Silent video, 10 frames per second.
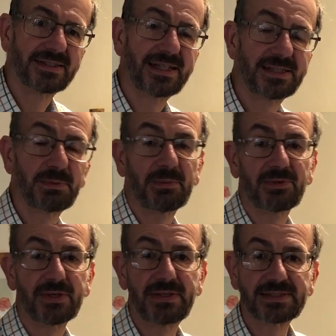So let's pop
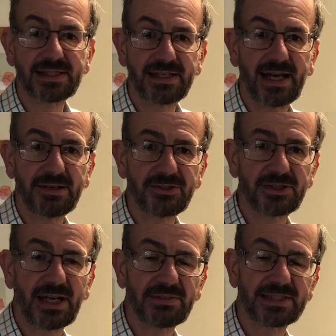through into the lounge,
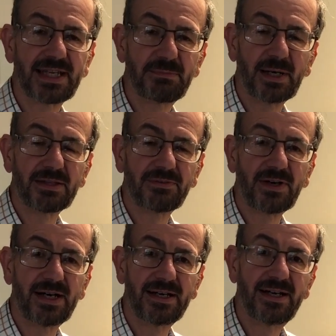have a seat by the
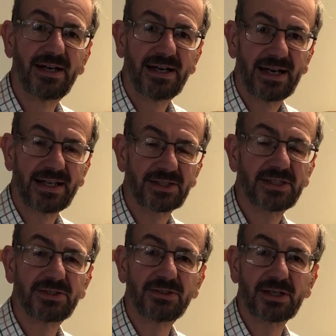fire and actually
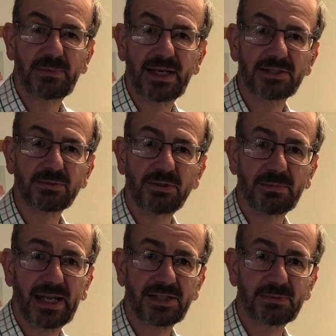talk about swarm
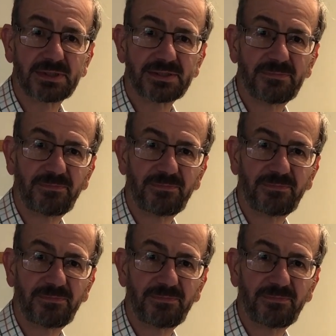management.